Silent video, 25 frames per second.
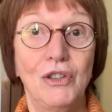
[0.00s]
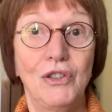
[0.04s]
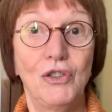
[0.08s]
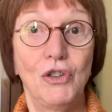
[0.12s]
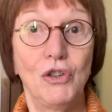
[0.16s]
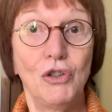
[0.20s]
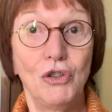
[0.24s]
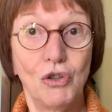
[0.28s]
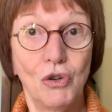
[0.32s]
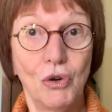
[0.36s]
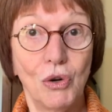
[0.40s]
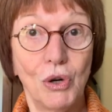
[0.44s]

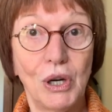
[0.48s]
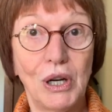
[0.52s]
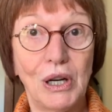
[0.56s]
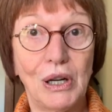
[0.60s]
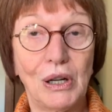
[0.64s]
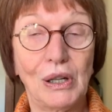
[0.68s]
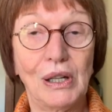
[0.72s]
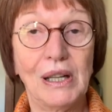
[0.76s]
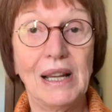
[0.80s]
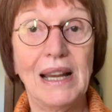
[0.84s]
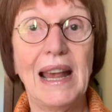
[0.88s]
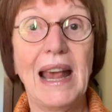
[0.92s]

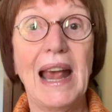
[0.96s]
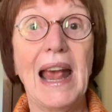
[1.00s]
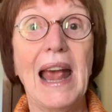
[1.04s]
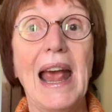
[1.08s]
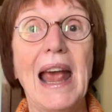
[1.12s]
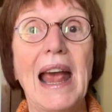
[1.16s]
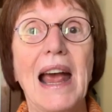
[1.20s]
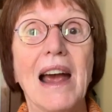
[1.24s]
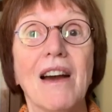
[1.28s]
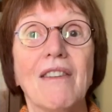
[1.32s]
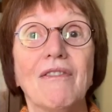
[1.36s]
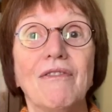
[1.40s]
tutorial.
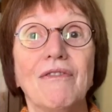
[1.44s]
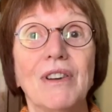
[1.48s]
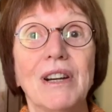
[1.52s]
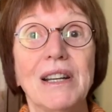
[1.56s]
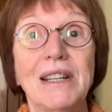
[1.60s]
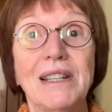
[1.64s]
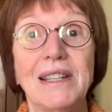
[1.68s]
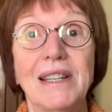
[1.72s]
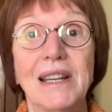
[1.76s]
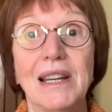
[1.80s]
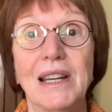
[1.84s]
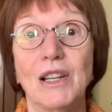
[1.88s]

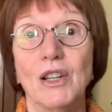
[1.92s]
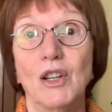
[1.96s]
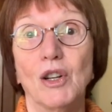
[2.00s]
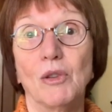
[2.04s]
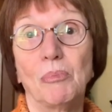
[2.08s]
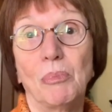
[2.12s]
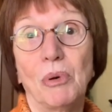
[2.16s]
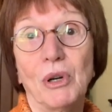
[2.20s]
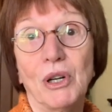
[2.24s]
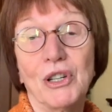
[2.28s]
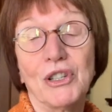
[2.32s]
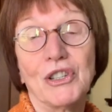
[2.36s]
Every
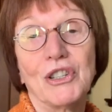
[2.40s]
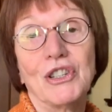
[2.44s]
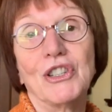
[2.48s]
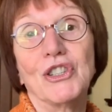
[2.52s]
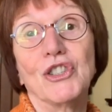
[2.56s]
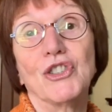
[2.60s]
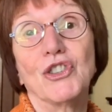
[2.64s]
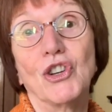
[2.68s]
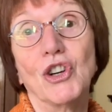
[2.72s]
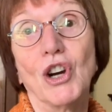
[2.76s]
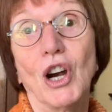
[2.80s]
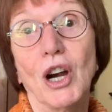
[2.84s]
single
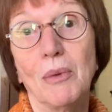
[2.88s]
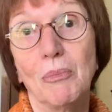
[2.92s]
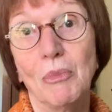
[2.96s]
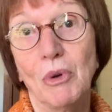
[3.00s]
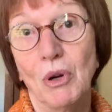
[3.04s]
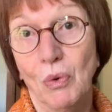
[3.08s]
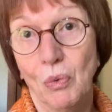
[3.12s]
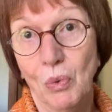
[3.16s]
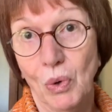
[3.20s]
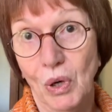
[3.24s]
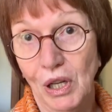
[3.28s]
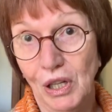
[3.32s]
person's
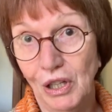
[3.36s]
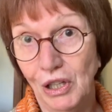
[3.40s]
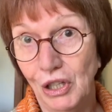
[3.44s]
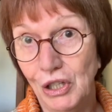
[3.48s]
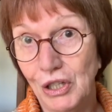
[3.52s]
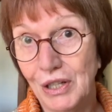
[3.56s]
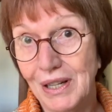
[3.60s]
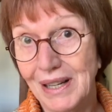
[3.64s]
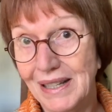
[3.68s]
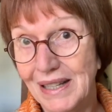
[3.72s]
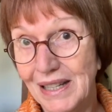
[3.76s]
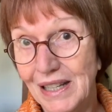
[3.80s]
garment will
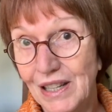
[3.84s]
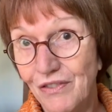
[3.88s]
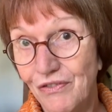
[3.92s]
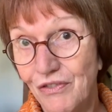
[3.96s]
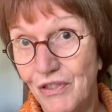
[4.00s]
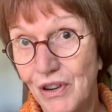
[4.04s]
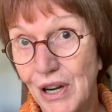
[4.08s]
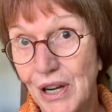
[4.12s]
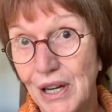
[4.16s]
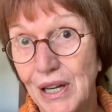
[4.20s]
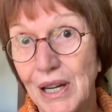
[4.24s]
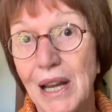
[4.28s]
look
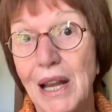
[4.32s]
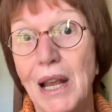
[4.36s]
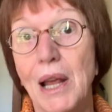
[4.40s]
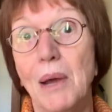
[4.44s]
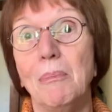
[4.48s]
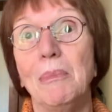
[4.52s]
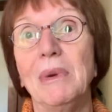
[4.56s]
different